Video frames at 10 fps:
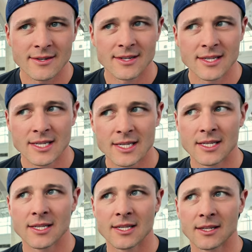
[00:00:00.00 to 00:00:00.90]

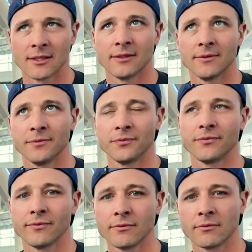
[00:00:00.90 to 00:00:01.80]

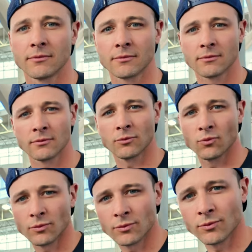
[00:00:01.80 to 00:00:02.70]

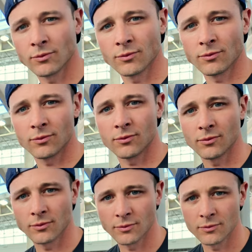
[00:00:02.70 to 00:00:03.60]

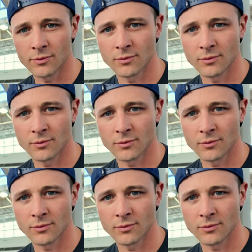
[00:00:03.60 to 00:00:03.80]
The person shown says nothing.